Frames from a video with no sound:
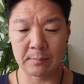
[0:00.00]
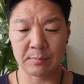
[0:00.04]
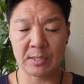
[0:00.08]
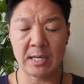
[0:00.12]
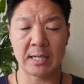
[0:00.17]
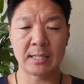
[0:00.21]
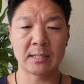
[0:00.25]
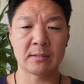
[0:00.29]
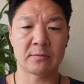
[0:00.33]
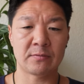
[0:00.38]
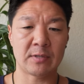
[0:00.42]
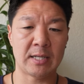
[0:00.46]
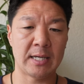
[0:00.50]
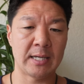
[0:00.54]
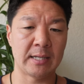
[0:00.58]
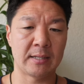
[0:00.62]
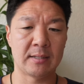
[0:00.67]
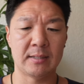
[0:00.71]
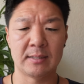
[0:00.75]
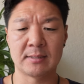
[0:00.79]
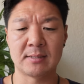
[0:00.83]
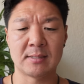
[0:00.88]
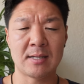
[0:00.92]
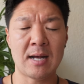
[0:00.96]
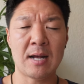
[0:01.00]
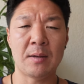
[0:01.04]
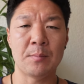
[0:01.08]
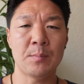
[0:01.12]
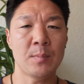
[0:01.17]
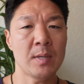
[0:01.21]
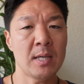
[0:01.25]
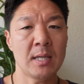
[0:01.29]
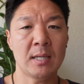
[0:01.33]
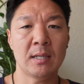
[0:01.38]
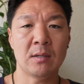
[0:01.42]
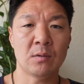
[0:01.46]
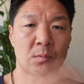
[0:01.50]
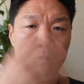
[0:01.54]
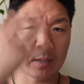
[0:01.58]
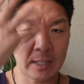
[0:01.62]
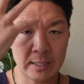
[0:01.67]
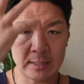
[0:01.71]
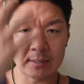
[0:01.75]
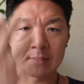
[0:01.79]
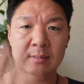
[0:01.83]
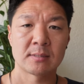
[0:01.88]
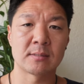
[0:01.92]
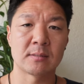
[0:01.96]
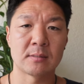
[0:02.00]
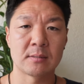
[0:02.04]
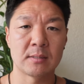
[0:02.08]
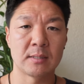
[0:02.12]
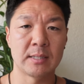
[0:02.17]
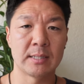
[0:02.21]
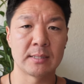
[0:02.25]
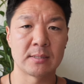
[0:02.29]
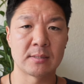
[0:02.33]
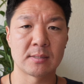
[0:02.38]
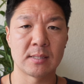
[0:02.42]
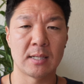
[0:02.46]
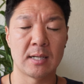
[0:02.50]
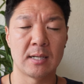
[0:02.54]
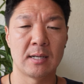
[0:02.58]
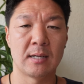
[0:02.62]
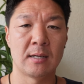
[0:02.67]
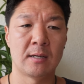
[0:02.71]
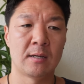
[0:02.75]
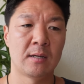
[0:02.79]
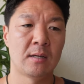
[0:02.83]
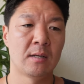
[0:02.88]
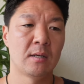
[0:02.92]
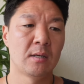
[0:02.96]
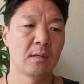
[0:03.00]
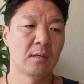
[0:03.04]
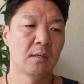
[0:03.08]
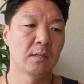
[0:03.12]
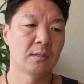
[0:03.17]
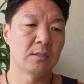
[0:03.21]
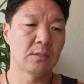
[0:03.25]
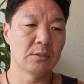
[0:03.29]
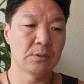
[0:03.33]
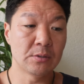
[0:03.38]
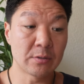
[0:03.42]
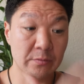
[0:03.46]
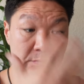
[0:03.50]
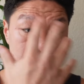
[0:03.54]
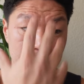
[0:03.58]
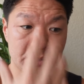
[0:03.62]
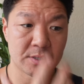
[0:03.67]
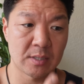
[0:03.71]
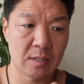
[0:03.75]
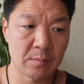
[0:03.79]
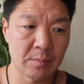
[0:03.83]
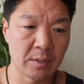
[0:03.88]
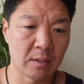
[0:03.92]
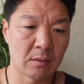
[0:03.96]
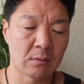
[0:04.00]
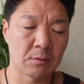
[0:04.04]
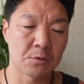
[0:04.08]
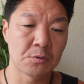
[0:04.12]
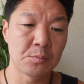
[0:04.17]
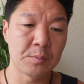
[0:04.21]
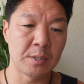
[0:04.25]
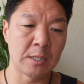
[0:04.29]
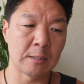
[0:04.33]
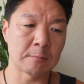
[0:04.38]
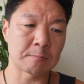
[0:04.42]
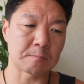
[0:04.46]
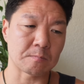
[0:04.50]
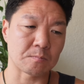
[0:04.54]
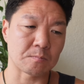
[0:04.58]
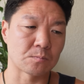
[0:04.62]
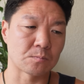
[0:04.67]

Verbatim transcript: I'm kind of like, it's not me, right? It's it's uh, the universe coming through me.